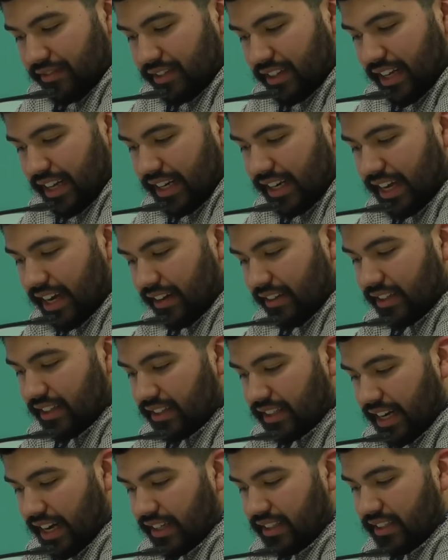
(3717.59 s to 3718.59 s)
Glendale
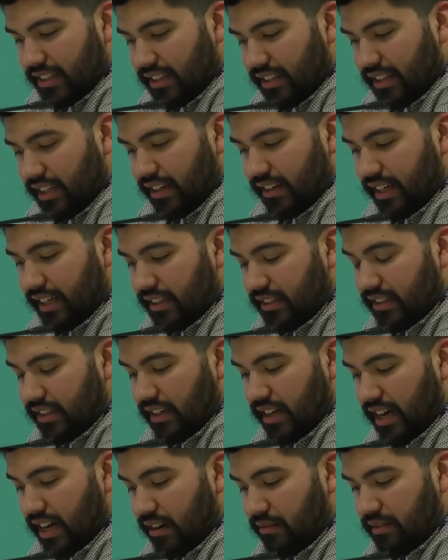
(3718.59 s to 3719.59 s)
discussion
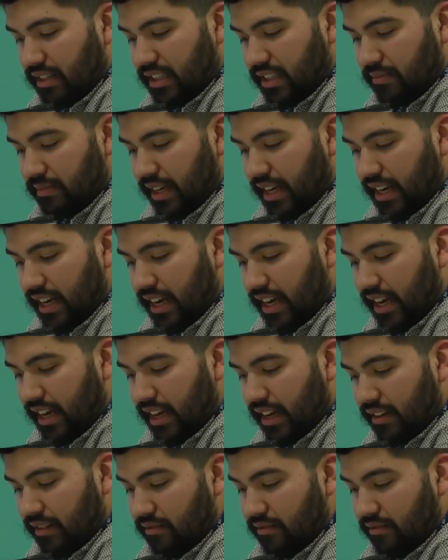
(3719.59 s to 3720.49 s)
series, which began